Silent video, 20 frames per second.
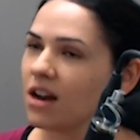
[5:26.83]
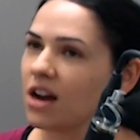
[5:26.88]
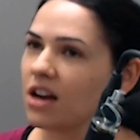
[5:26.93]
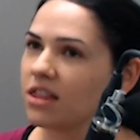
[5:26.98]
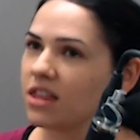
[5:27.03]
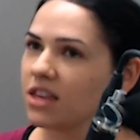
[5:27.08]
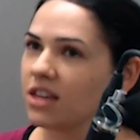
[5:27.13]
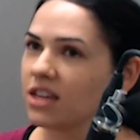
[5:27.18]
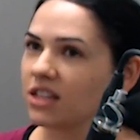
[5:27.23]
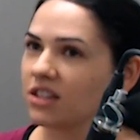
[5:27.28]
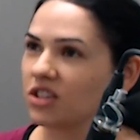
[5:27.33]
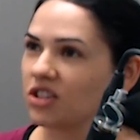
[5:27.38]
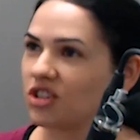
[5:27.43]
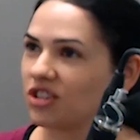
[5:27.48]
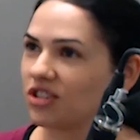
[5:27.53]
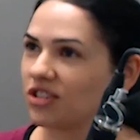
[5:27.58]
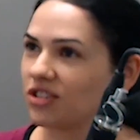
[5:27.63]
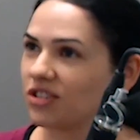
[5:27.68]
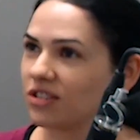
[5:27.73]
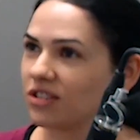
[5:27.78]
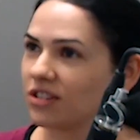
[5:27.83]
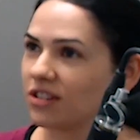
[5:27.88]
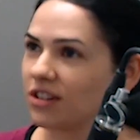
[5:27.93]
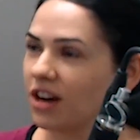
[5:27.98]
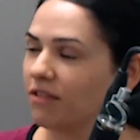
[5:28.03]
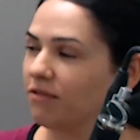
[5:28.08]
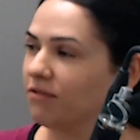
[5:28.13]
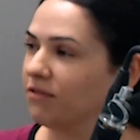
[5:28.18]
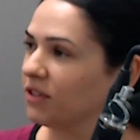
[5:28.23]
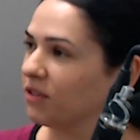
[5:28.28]
I think it's just
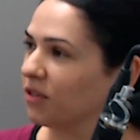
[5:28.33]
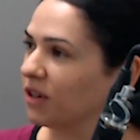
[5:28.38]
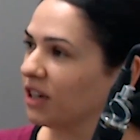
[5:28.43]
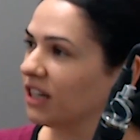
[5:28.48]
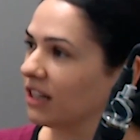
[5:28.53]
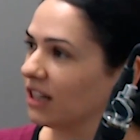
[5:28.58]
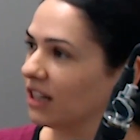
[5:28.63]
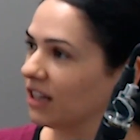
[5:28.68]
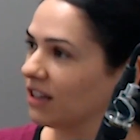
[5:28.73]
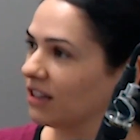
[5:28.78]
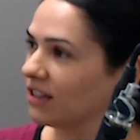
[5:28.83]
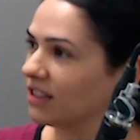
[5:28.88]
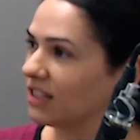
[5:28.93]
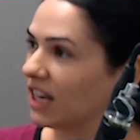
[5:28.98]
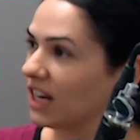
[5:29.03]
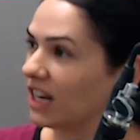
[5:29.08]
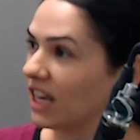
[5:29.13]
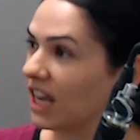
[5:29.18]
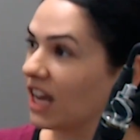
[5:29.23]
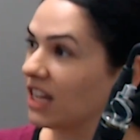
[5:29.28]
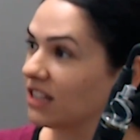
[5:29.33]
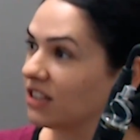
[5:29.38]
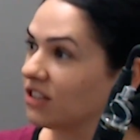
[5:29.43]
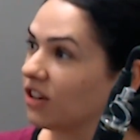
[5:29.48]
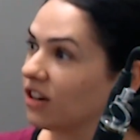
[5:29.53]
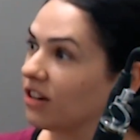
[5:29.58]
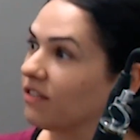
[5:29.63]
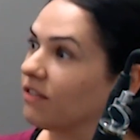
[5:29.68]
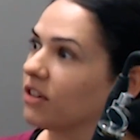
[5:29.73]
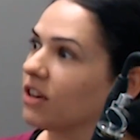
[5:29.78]
comfort, really. It's getting
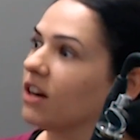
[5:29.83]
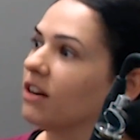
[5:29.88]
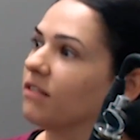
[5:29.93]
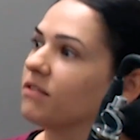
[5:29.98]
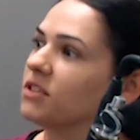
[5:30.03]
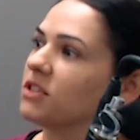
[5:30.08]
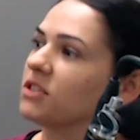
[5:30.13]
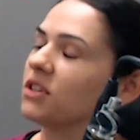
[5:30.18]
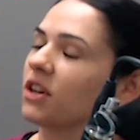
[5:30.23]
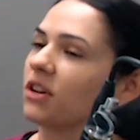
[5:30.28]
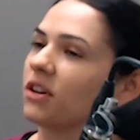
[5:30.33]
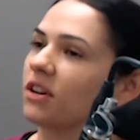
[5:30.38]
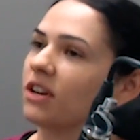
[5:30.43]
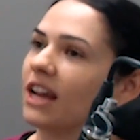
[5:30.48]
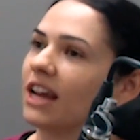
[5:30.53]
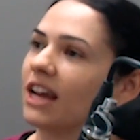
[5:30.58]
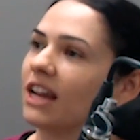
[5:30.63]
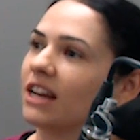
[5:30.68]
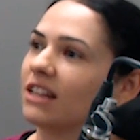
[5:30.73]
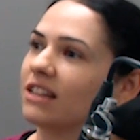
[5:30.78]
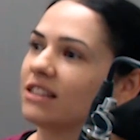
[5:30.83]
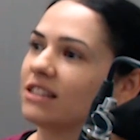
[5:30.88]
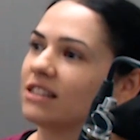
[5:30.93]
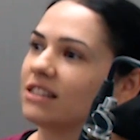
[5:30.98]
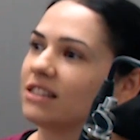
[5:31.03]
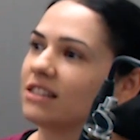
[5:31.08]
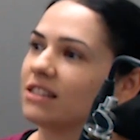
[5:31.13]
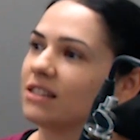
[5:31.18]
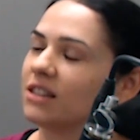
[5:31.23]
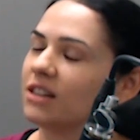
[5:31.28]
outside of your comfort zone. And
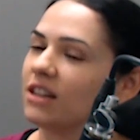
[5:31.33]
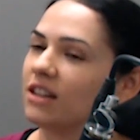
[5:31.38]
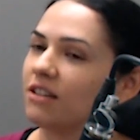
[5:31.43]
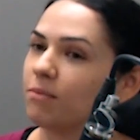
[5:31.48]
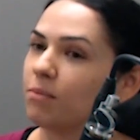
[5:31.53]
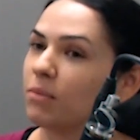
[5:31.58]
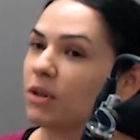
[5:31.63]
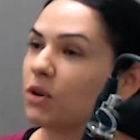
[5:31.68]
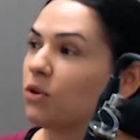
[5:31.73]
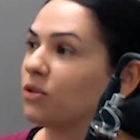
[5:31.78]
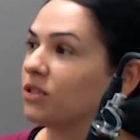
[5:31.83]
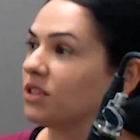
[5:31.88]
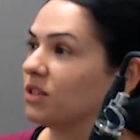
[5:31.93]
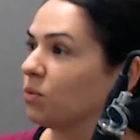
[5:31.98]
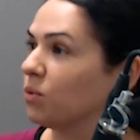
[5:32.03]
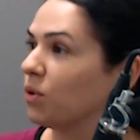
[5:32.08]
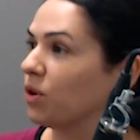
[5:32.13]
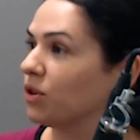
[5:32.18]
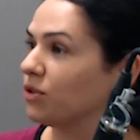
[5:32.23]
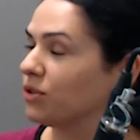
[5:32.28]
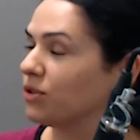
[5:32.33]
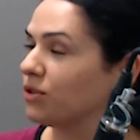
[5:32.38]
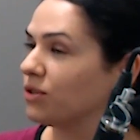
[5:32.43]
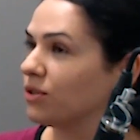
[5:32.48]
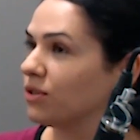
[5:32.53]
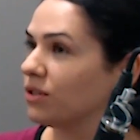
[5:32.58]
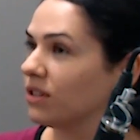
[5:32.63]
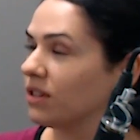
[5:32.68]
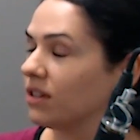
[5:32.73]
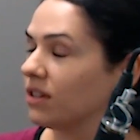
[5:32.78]
because it
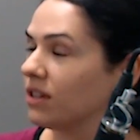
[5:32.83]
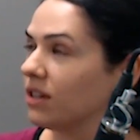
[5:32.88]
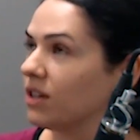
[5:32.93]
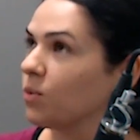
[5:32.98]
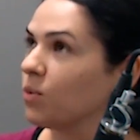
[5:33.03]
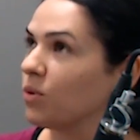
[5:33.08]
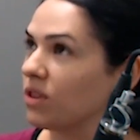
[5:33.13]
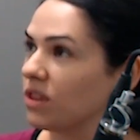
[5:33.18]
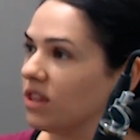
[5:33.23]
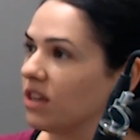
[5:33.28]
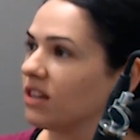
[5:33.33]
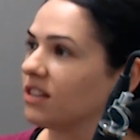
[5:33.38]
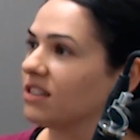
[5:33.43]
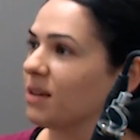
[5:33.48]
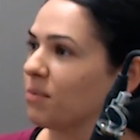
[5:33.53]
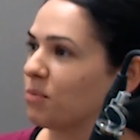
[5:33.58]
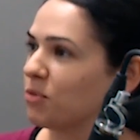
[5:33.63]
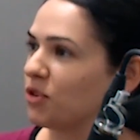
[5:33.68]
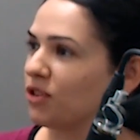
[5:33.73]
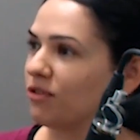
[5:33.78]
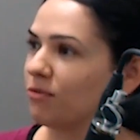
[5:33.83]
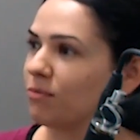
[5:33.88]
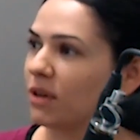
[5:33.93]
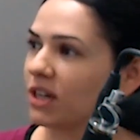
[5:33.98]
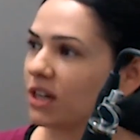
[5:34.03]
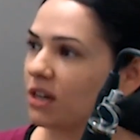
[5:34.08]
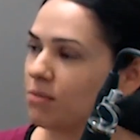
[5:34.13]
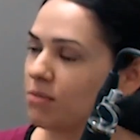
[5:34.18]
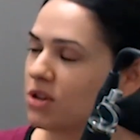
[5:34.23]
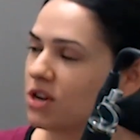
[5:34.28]
was, with the exception of
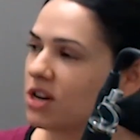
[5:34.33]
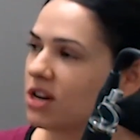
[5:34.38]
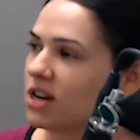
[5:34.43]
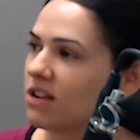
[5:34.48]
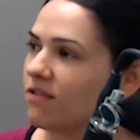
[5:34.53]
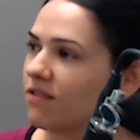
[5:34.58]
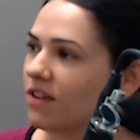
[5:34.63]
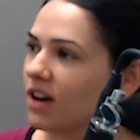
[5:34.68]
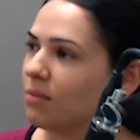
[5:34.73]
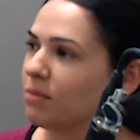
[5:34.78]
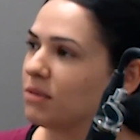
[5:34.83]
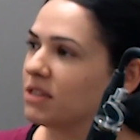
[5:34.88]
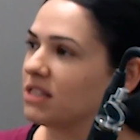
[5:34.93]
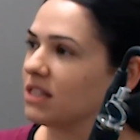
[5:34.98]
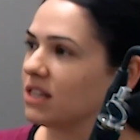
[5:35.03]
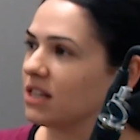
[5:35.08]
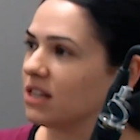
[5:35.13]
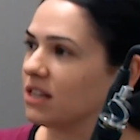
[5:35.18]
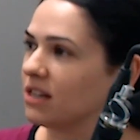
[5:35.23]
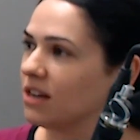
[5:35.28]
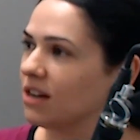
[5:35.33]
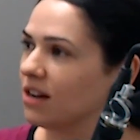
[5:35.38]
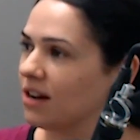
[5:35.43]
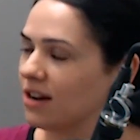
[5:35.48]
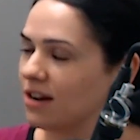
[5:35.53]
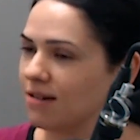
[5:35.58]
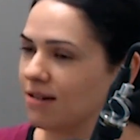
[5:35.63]
my community pharmacy